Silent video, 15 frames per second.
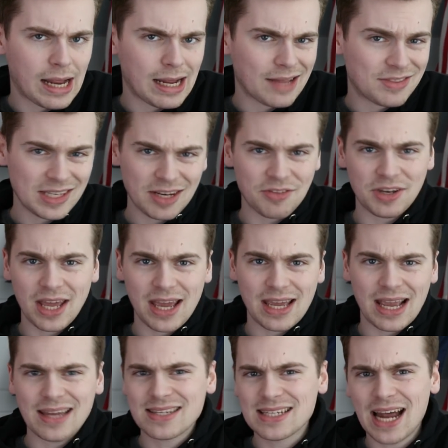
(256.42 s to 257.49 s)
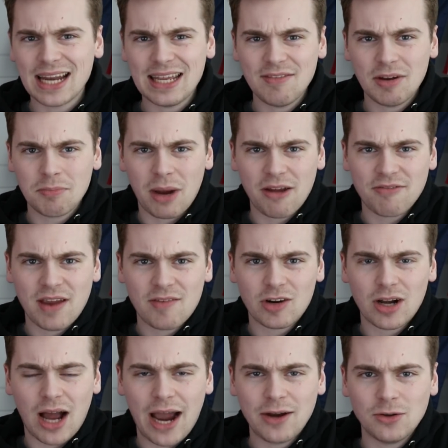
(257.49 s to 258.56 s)
at the end of the day, it's not even my
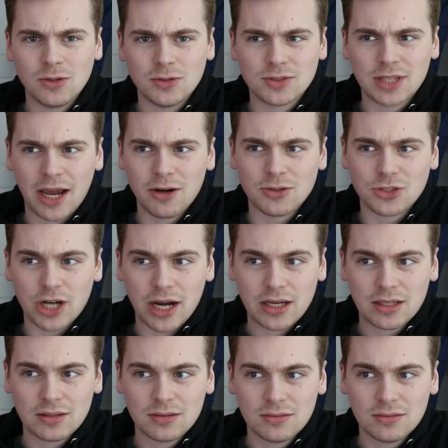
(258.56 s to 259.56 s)
favorite i-dle title track.